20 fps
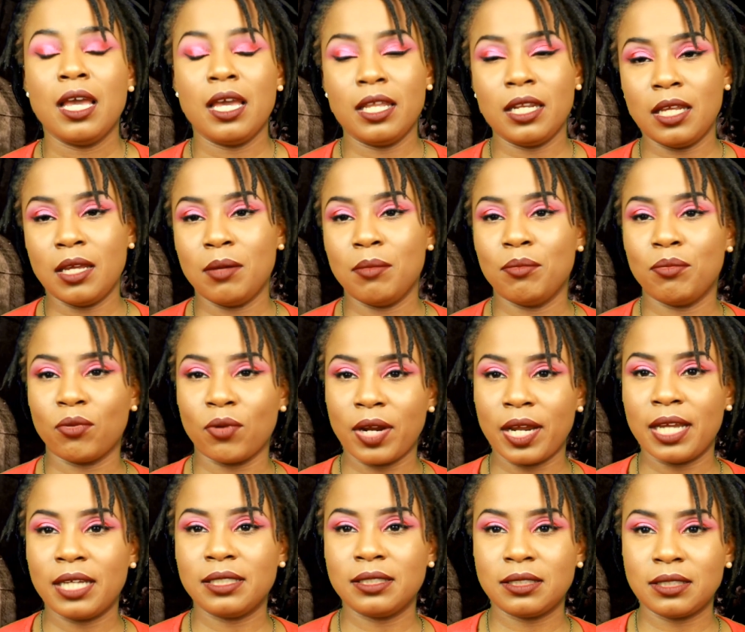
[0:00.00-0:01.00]
And then
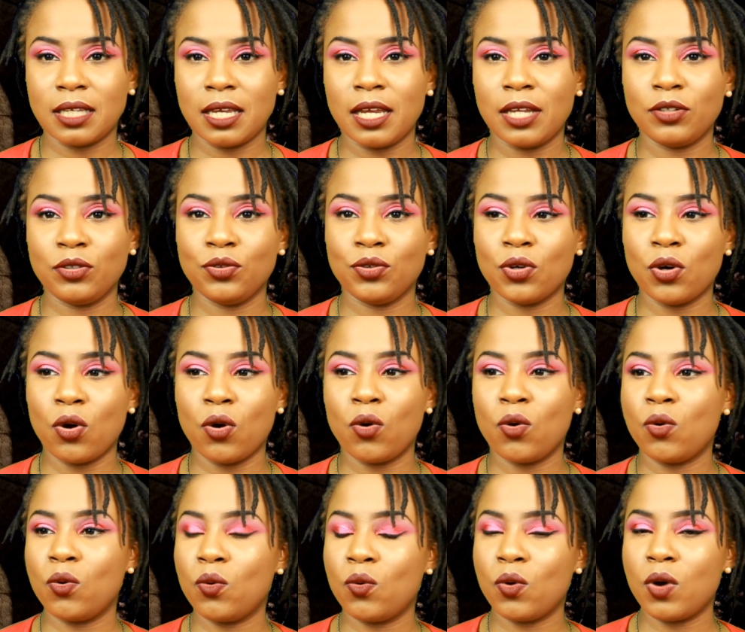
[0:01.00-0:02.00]
Bran said, you
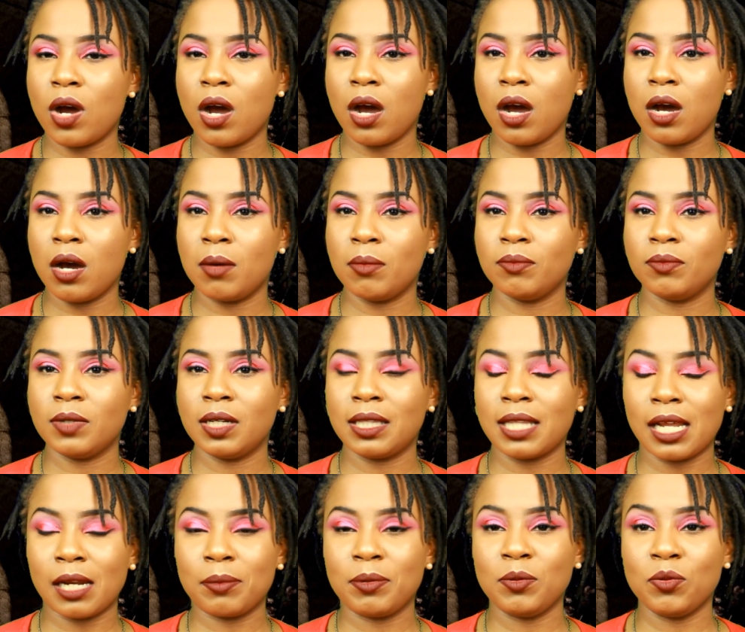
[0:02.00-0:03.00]
know, um, a
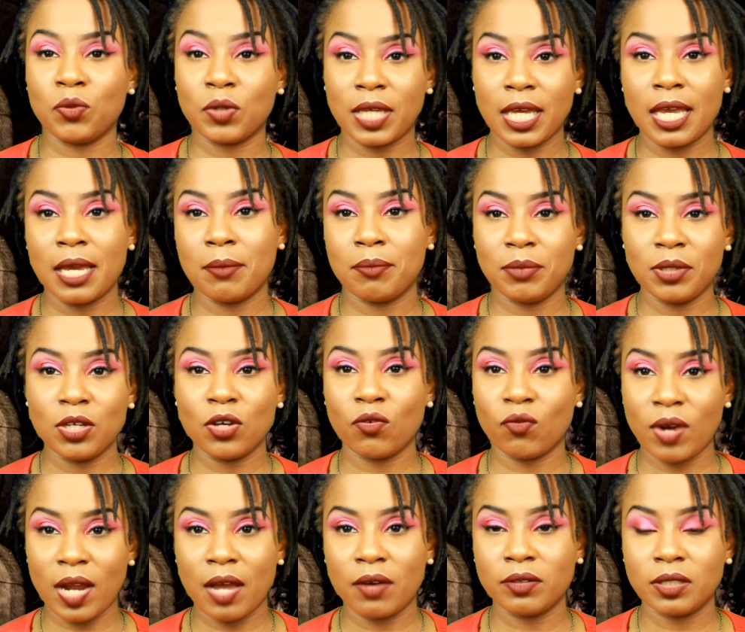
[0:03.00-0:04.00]
lot of people can't be
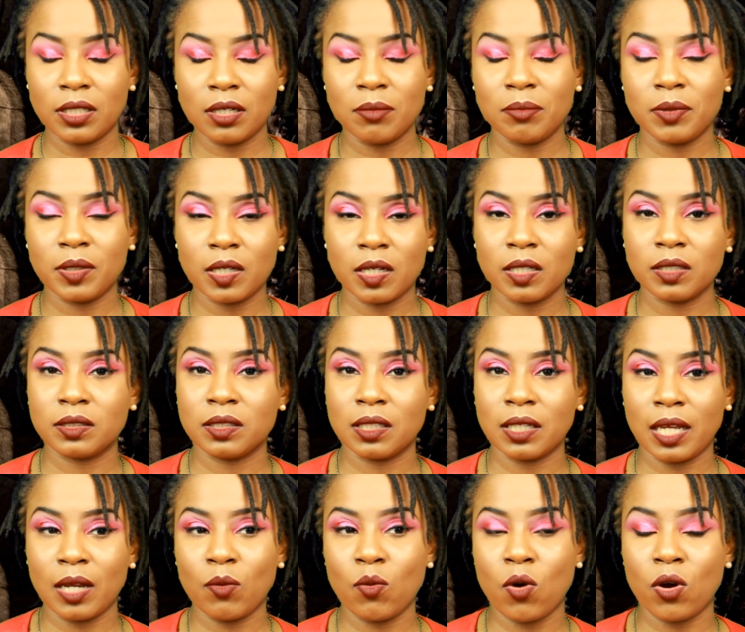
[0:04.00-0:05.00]
around him because the
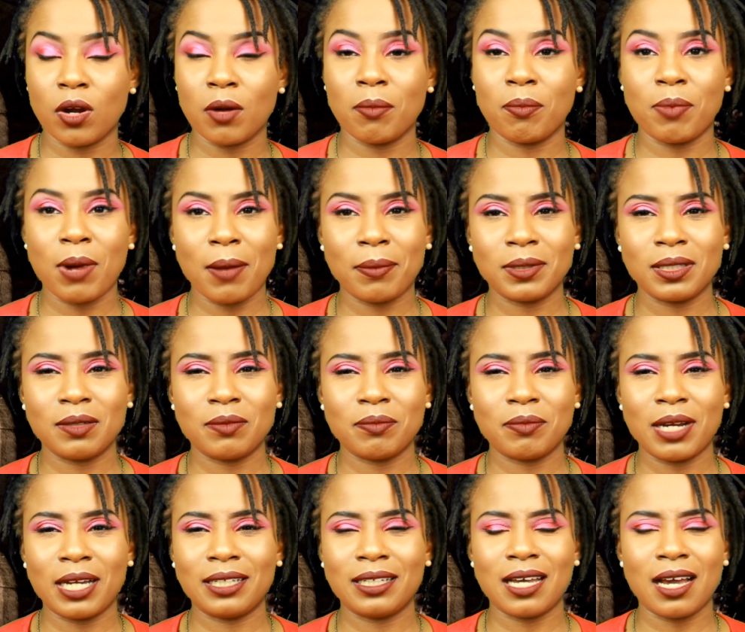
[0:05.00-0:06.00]
Nightwalker probably
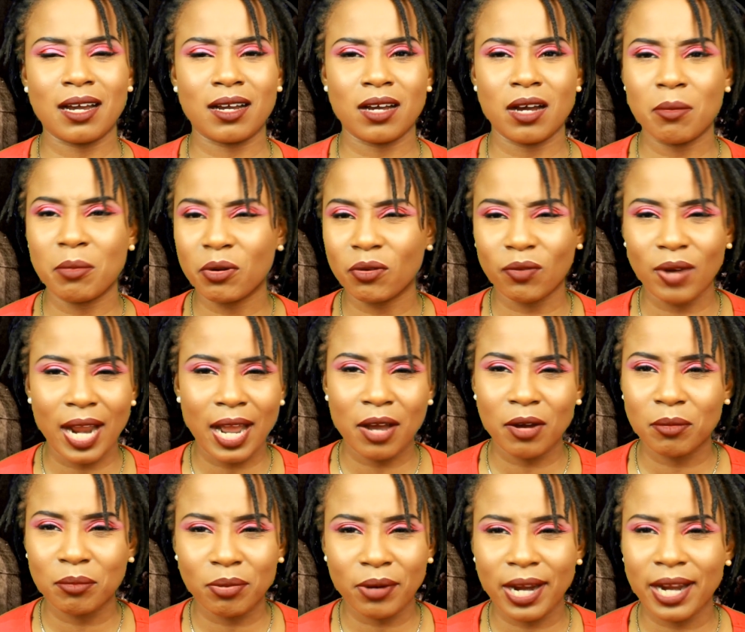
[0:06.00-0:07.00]
might not come
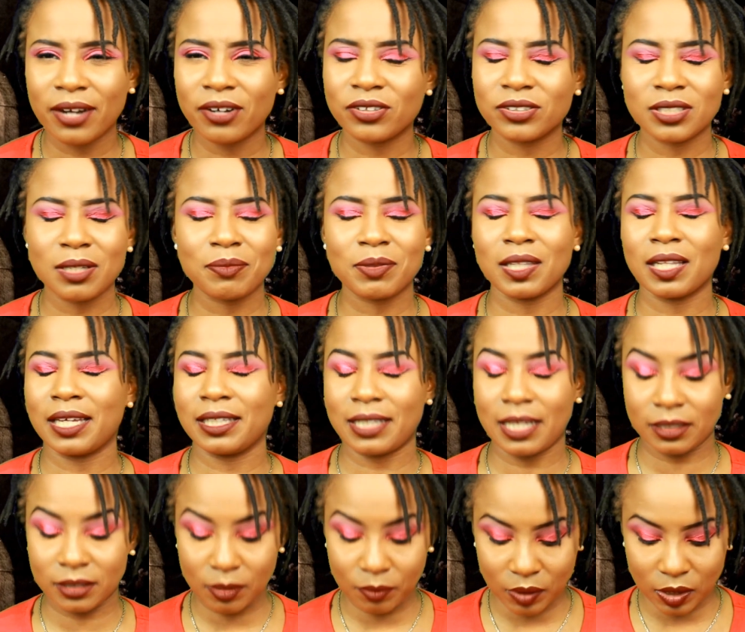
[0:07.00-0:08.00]
around Bran or something like
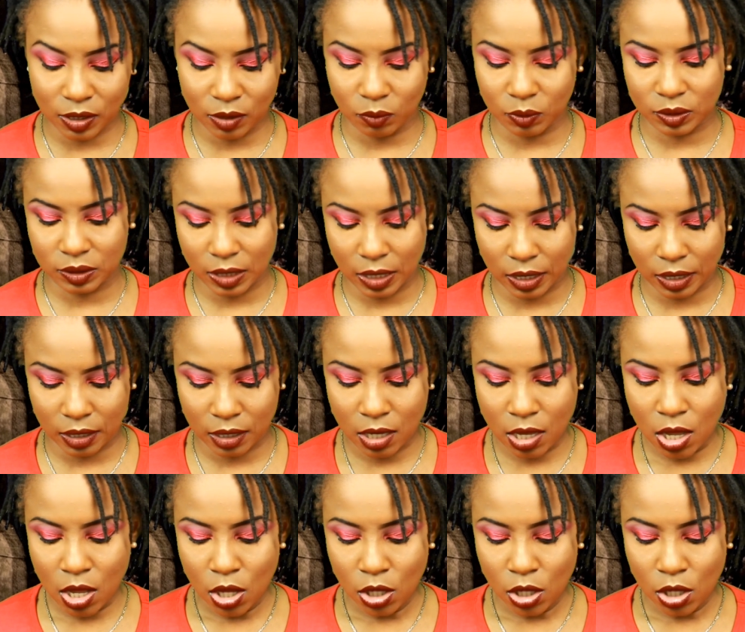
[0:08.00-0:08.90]
that. Something he was saying.